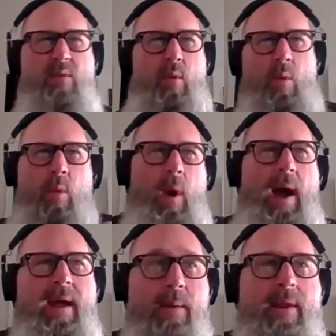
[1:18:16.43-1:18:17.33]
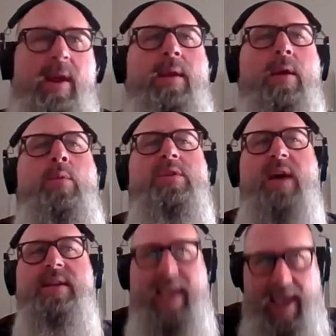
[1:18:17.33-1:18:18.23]
it was
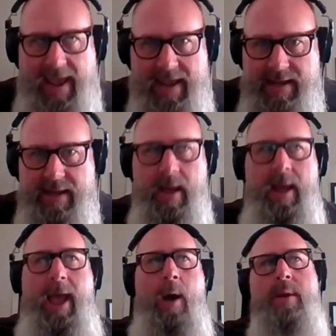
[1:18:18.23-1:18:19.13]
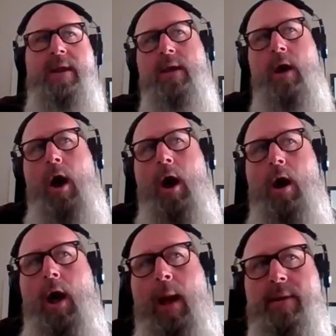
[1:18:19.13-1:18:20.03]
uncanny how many
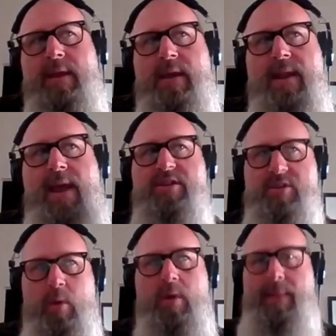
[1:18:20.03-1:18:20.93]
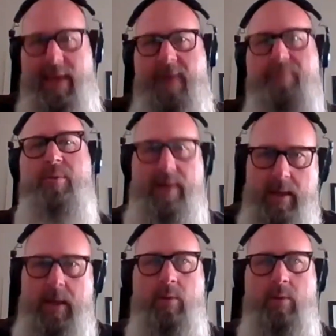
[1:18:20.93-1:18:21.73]
connections were coming after me.